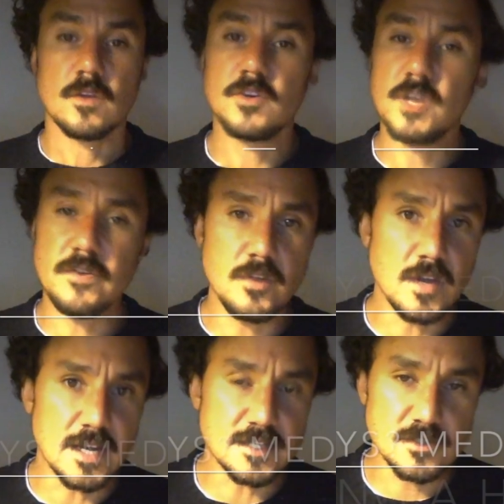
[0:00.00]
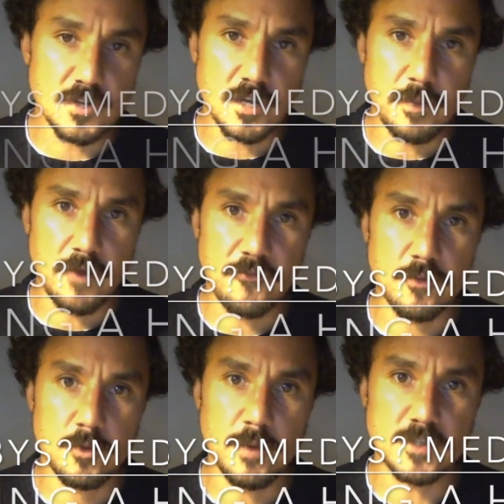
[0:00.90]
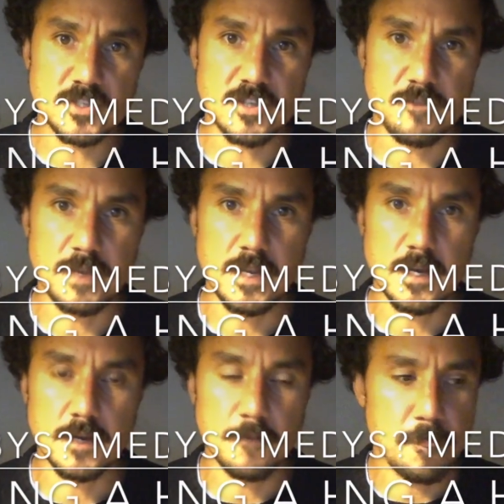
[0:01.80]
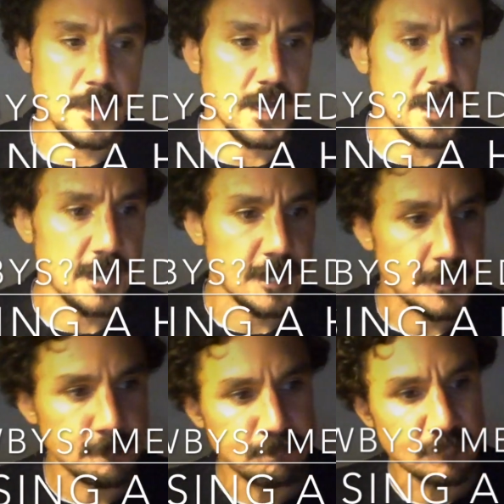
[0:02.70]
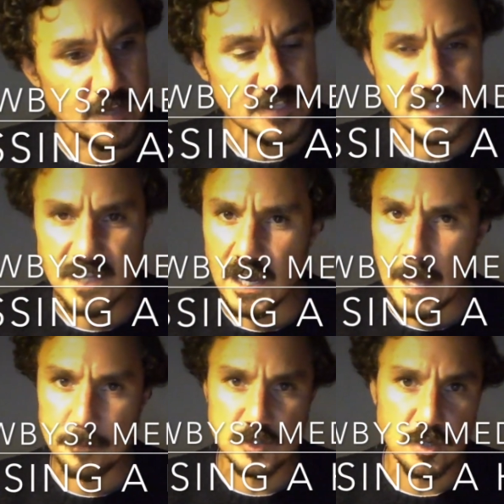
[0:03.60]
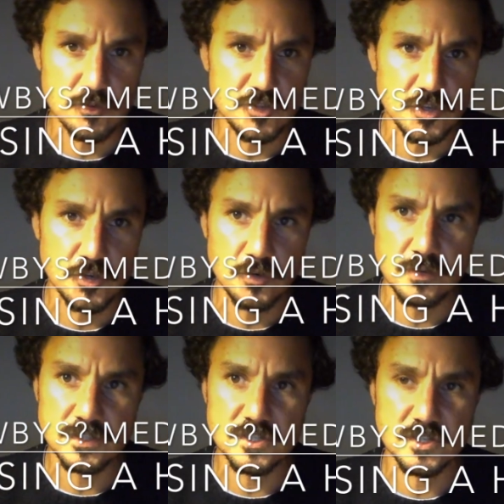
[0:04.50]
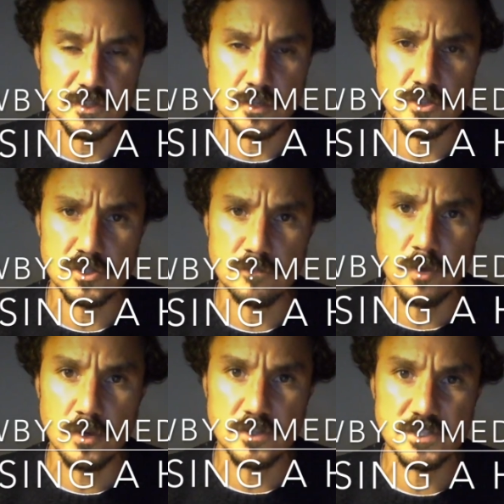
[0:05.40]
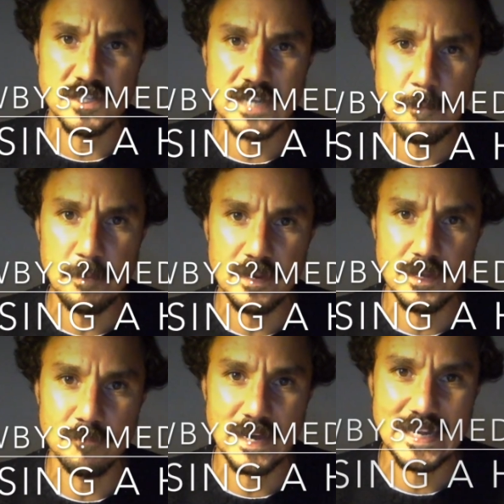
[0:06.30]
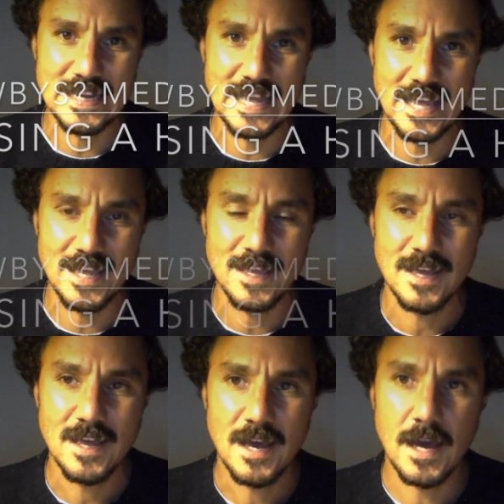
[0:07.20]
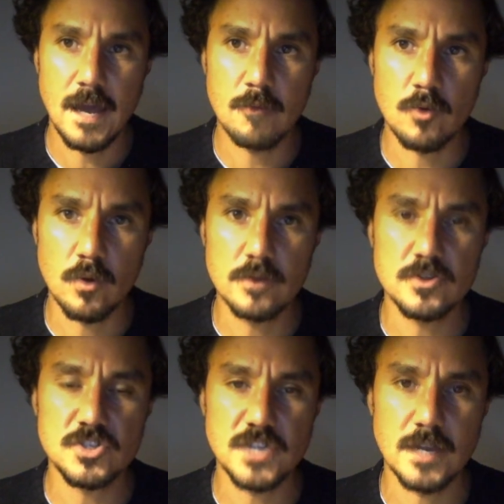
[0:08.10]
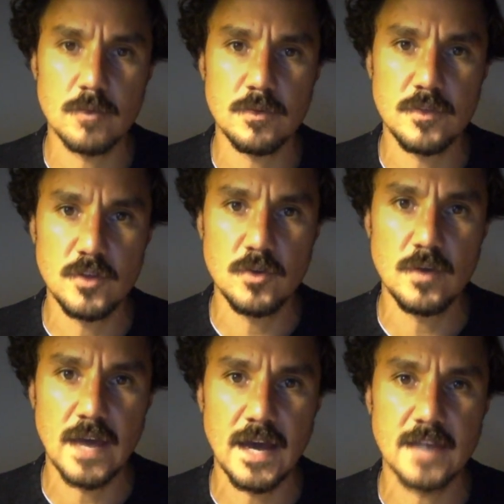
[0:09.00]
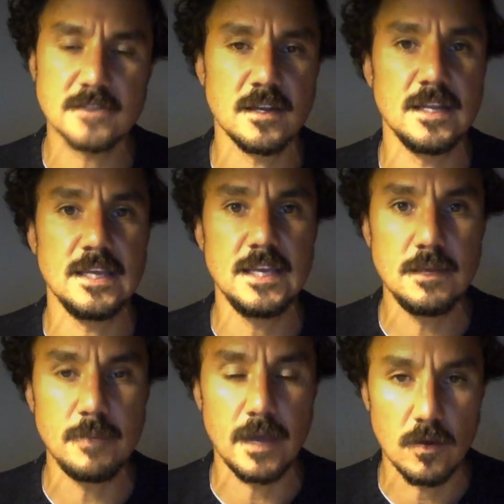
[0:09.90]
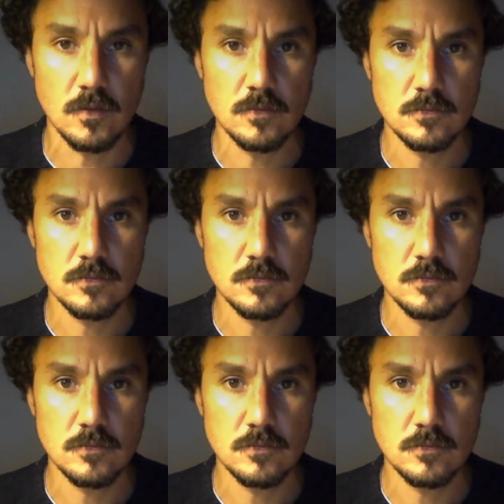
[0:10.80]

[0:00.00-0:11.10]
Good evening, you guys. This is Ernie Cabrera from Who Buys Your Stuff Media. This is not episode two. This is just a small snippet in my day. I am going to share with you guys an email,